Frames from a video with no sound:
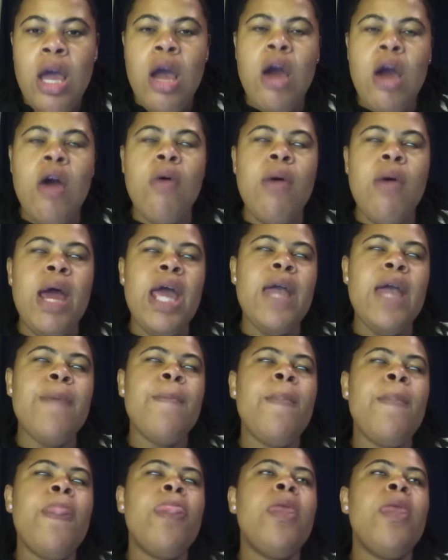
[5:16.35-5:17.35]
all right
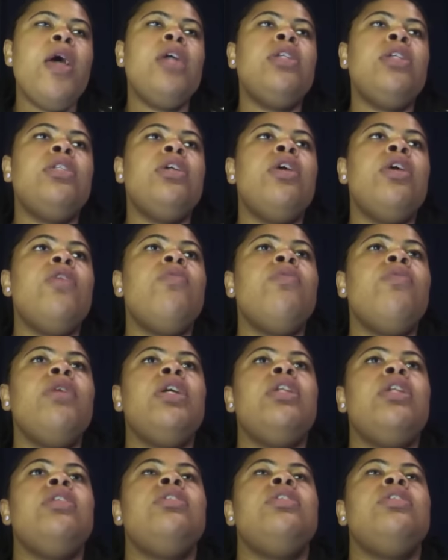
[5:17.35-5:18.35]
and so
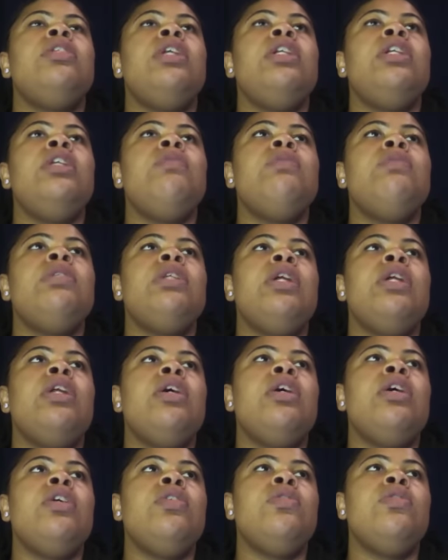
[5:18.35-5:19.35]
when Sydney was telling
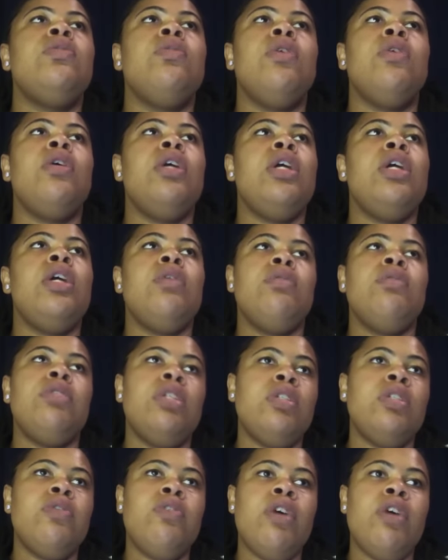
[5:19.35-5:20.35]
her story, it was
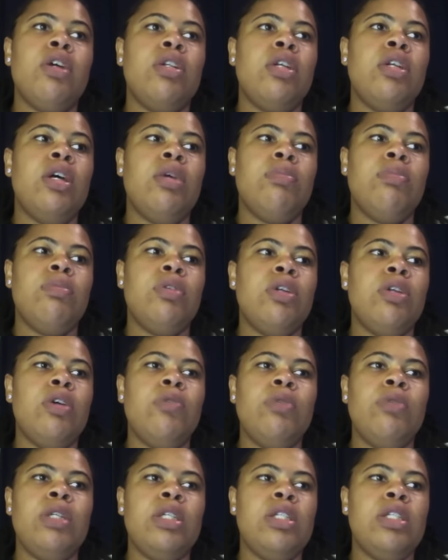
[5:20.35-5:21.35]
just fucked up. You know,
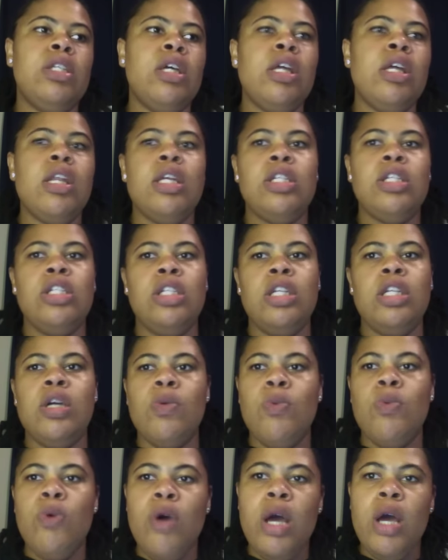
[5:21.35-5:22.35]
we can say that she
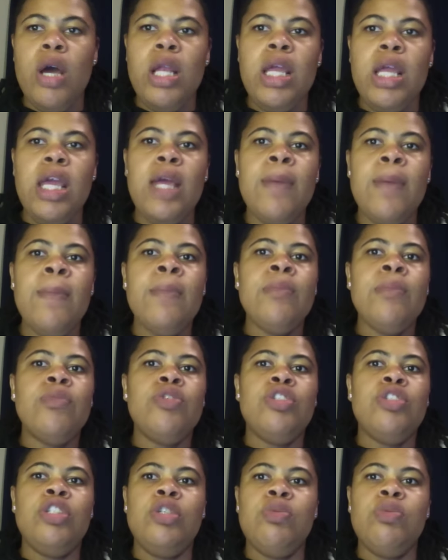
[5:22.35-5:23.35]
didn't want it.
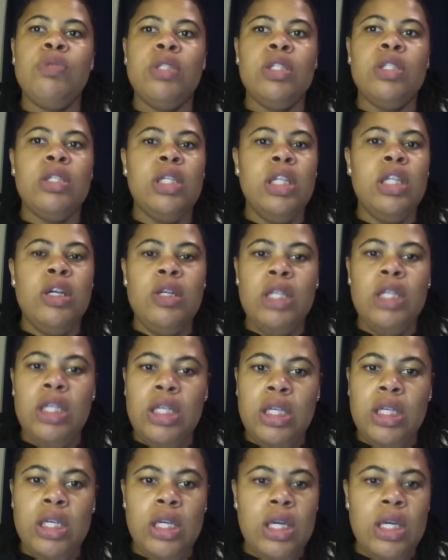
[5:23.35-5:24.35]
She was
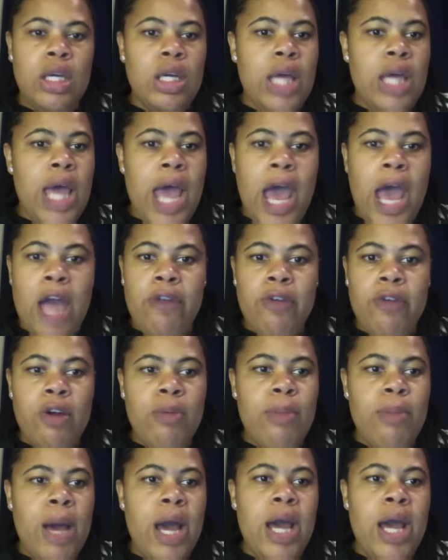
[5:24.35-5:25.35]
clearly out of her
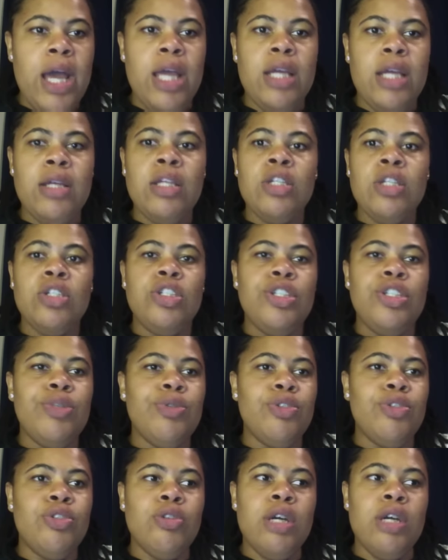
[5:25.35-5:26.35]
mind. She
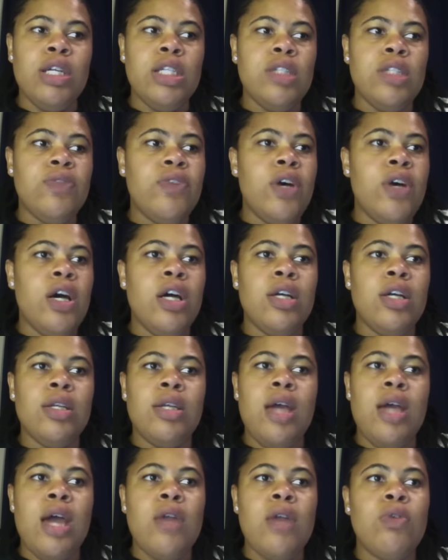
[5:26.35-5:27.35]
was drunk as fuck.
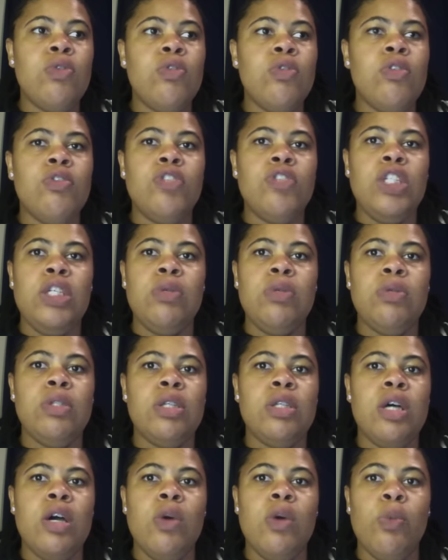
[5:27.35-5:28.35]
I don't know if she was
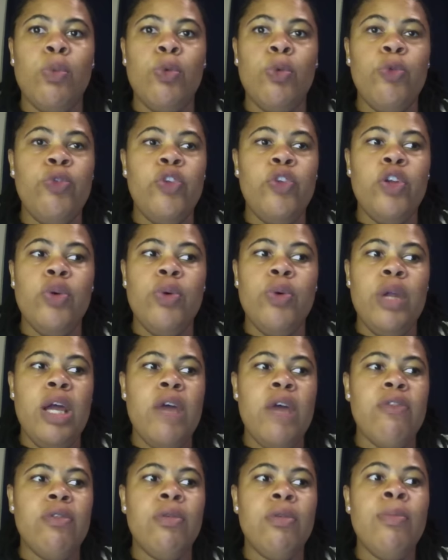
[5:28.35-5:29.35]
um roofied or
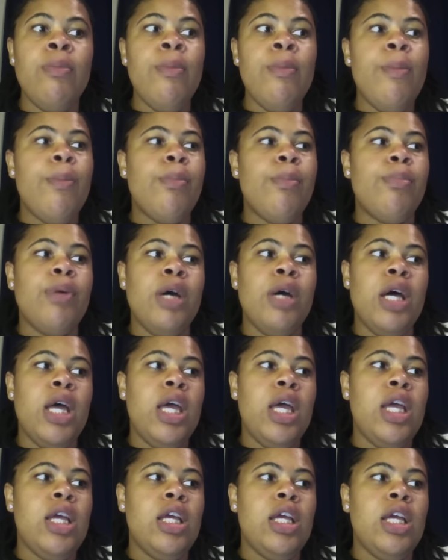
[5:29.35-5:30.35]
whatever,
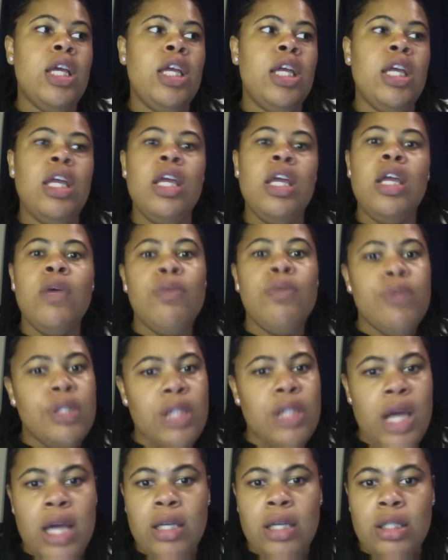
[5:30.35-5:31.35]
but it, it was
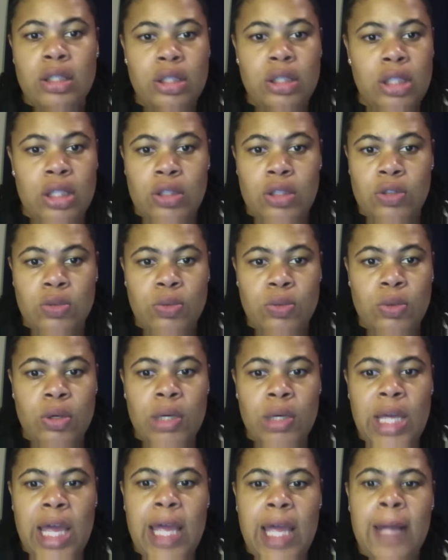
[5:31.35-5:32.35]
not consensual,
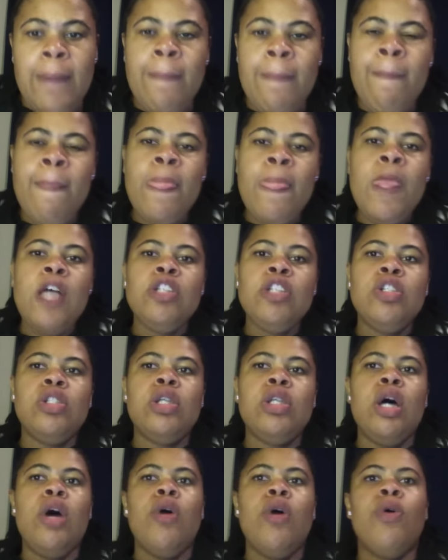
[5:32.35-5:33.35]
okay?
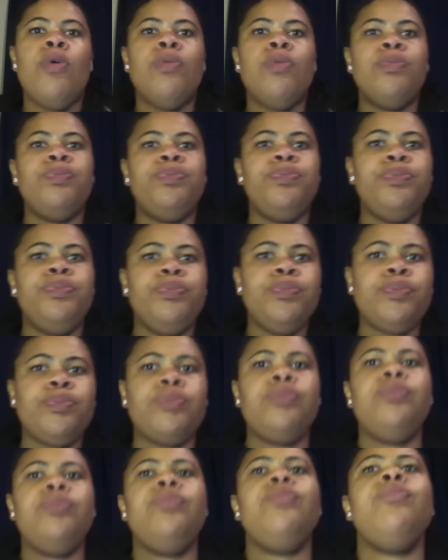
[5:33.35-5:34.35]
So
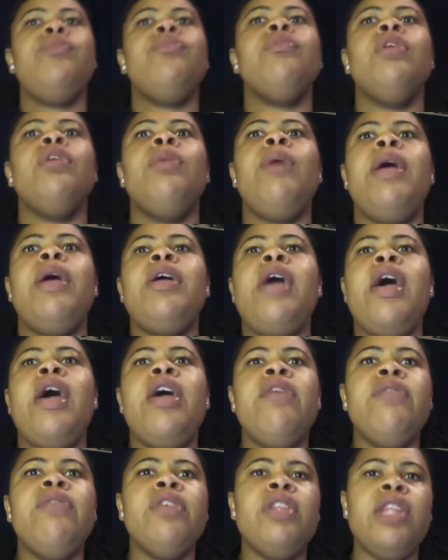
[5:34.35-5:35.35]

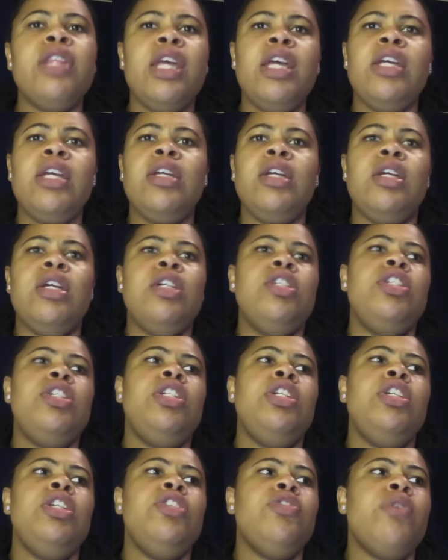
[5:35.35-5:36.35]
Ava thing is
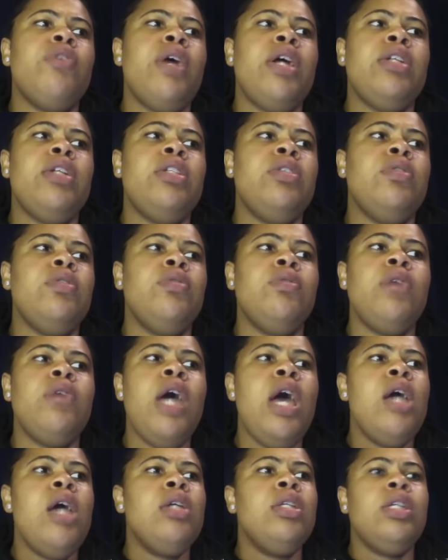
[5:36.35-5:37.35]
she's trying to
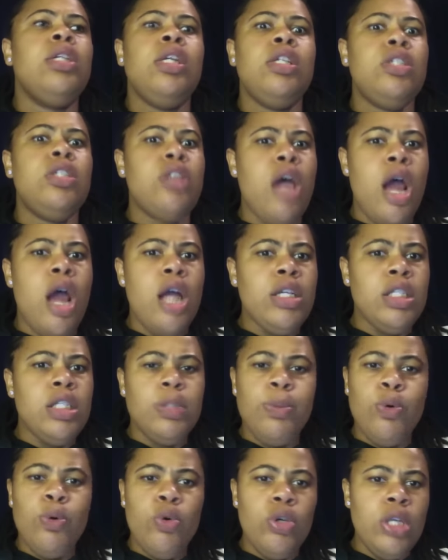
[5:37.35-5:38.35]
get charges
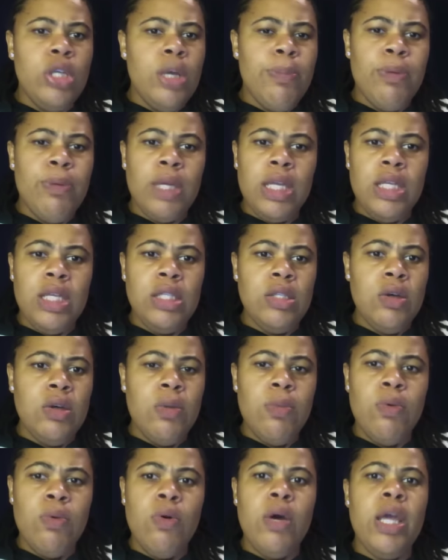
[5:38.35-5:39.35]
pulled up against
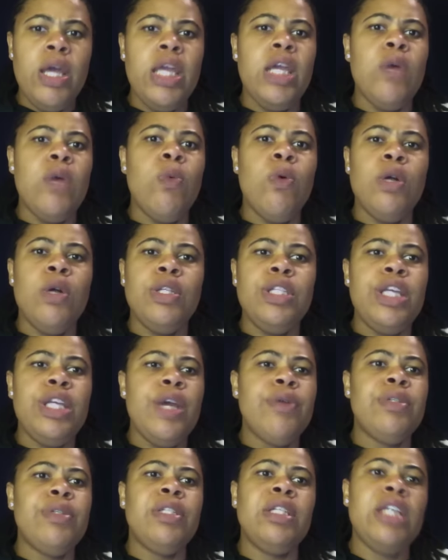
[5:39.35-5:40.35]
old boy and want
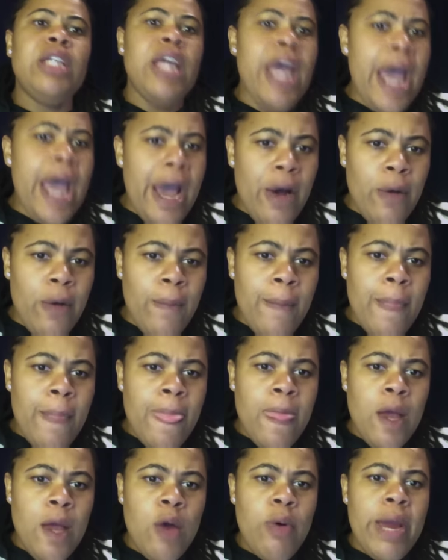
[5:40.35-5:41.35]
Terrence to get out.
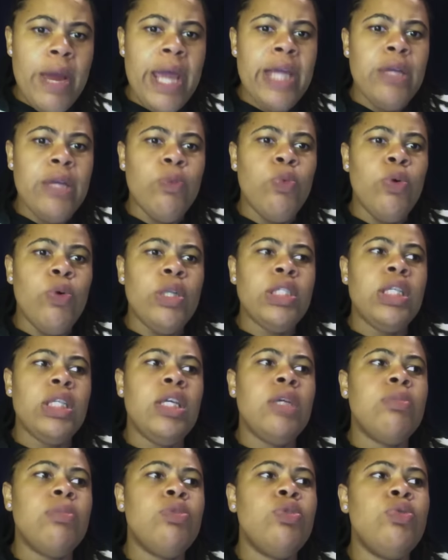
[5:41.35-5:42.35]
All right, wants
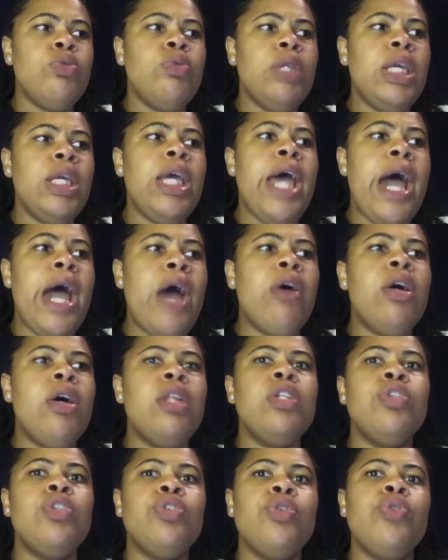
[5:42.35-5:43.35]
him to get out
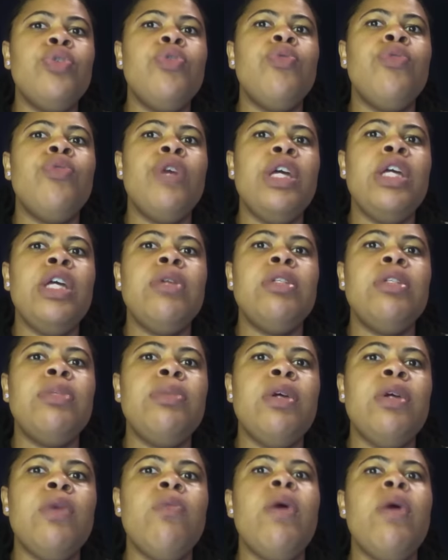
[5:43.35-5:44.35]
of the school, want him to
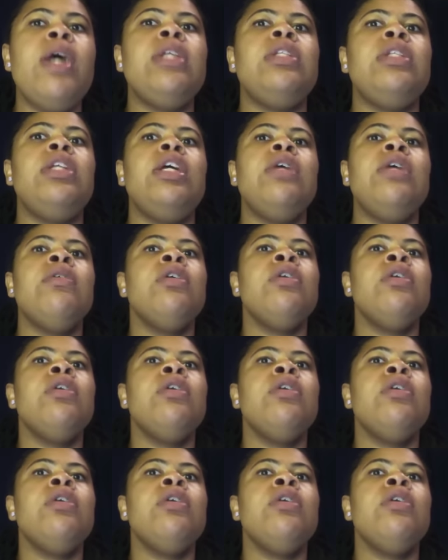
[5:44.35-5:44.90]
be arrested.